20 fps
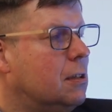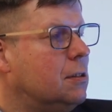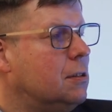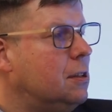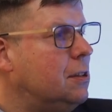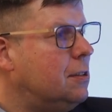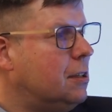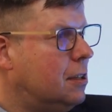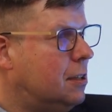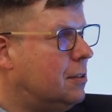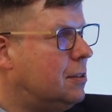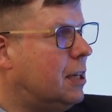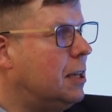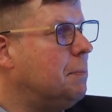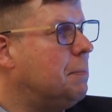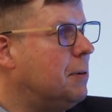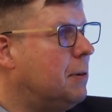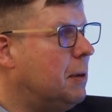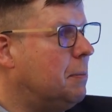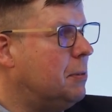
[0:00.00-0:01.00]
These are
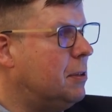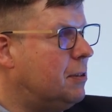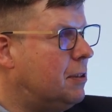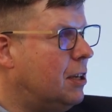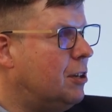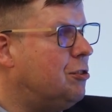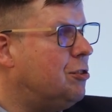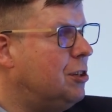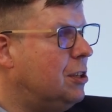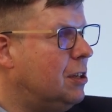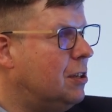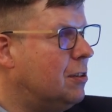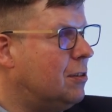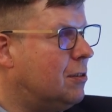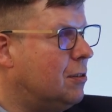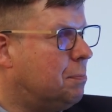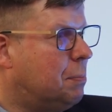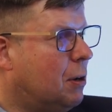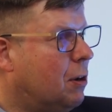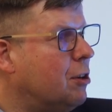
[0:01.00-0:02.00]
design parameters engineers
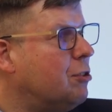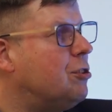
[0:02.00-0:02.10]
or power